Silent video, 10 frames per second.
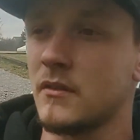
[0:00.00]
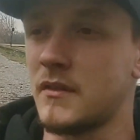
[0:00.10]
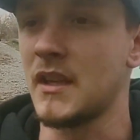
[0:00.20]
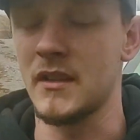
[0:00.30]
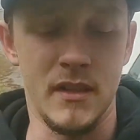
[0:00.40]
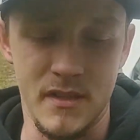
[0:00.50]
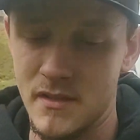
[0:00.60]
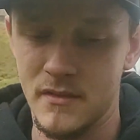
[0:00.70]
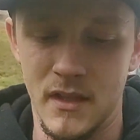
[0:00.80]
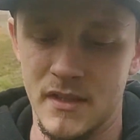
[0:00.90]
Again, it's
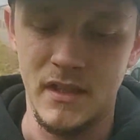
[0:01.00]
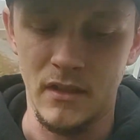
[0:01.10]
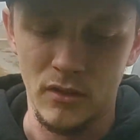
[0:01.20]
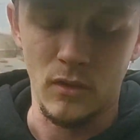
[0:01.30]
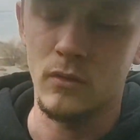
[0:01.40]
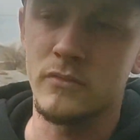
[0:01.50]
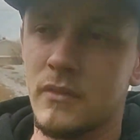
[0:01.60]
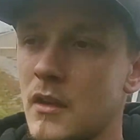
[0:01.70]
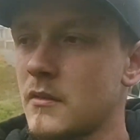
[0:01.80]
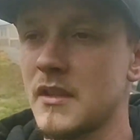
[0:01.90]
getting colder
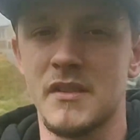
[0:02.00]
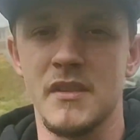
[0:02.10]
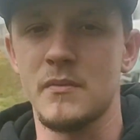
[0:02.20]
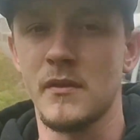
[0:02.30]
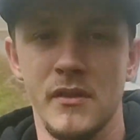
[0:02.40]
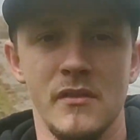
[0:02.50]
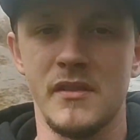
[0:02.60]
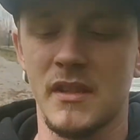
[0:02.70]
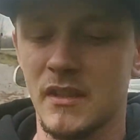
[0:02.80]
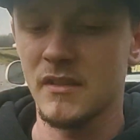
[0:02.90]
out. It's just one of those
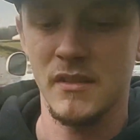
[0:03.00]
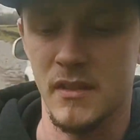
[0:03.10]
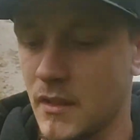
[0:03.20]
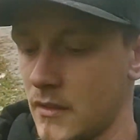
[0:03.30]
things.